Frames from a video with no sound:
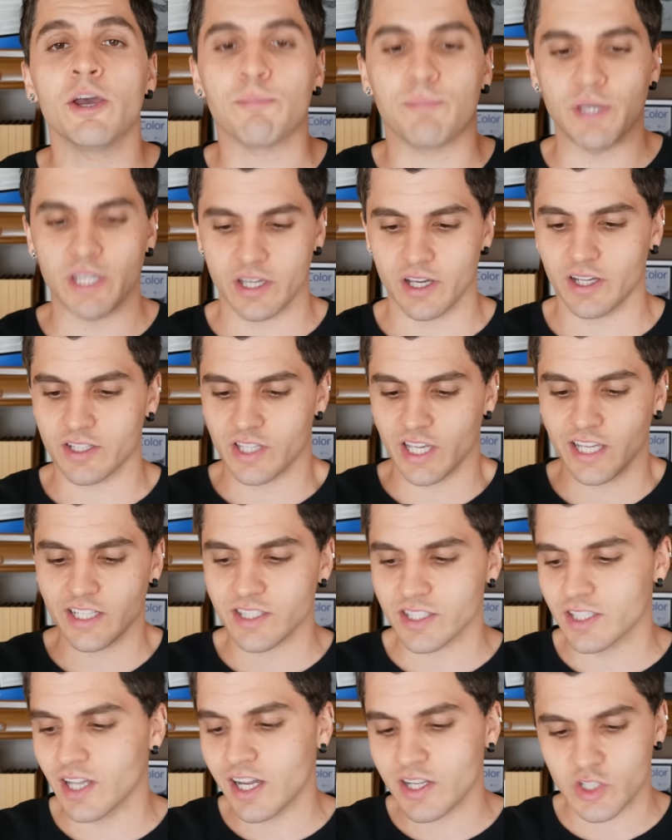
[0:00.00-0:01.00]
because
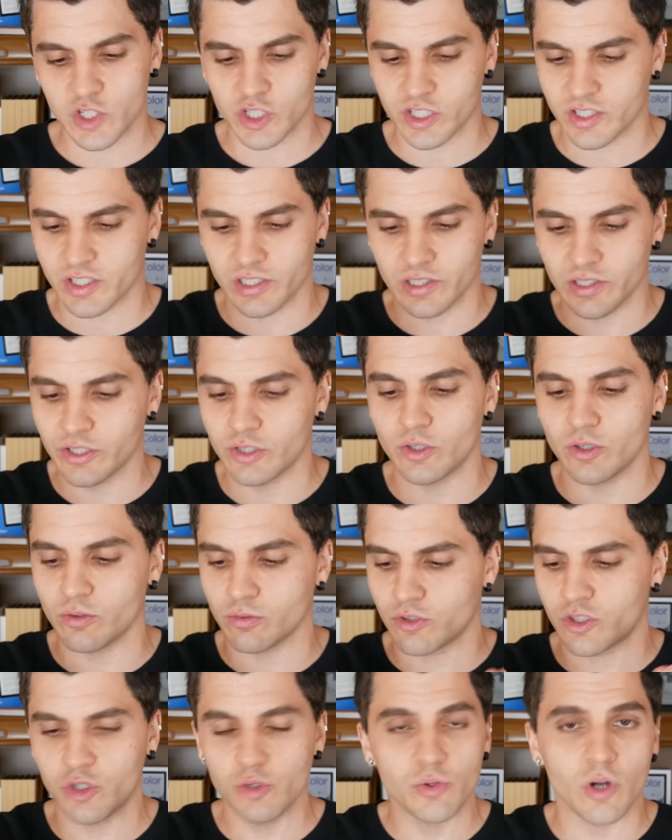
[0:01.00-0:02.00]
it's not just a
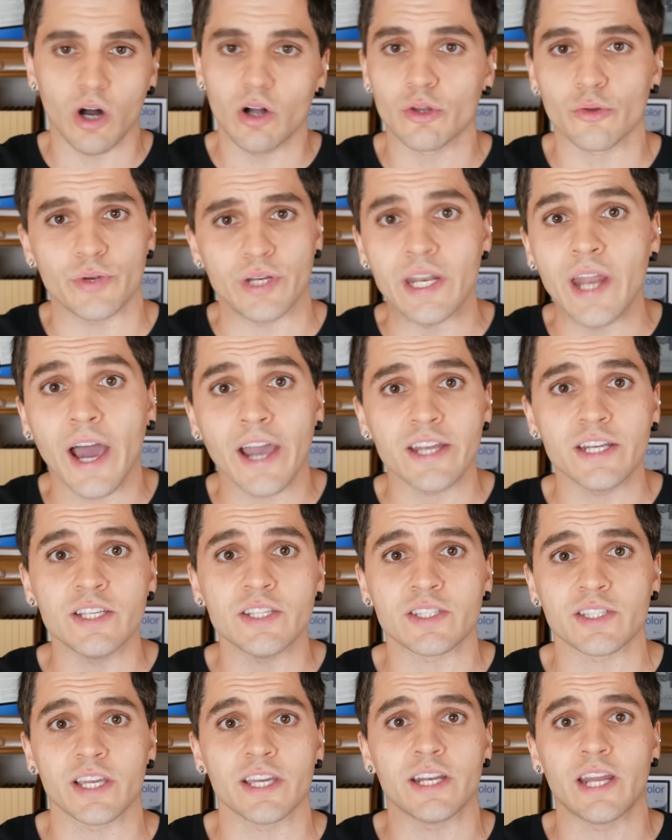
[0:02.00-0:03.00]
little
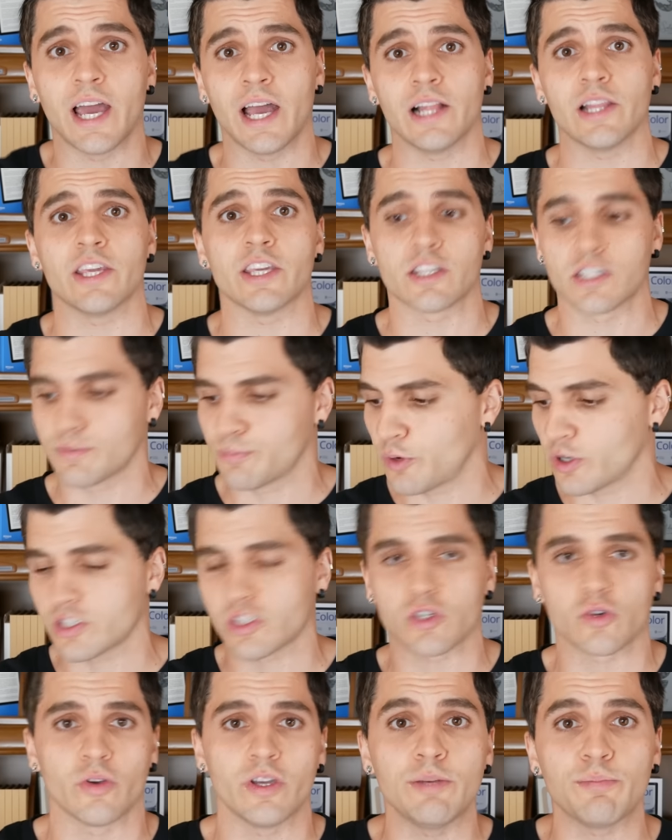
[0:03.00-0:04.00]
$2.90 AliExpress
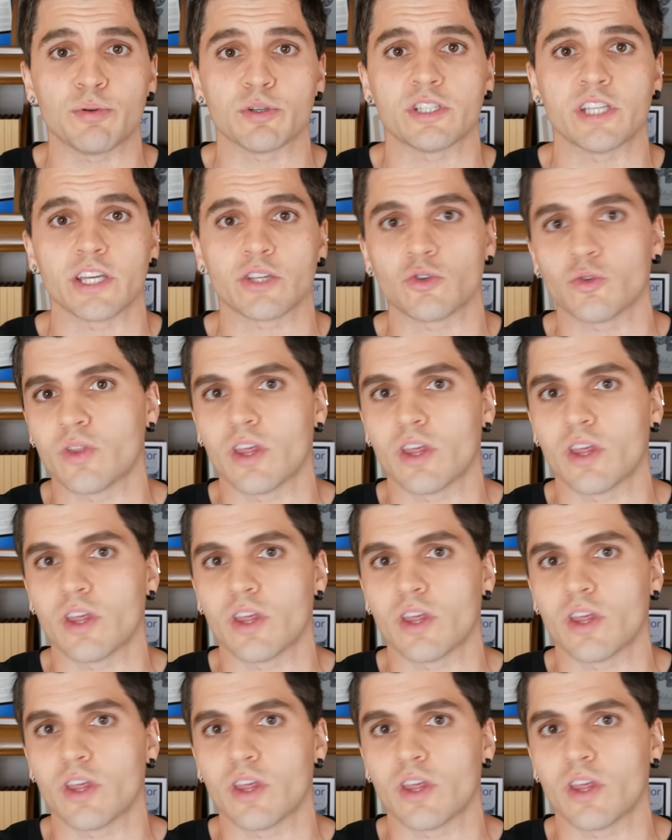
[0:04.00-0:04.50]
screen protector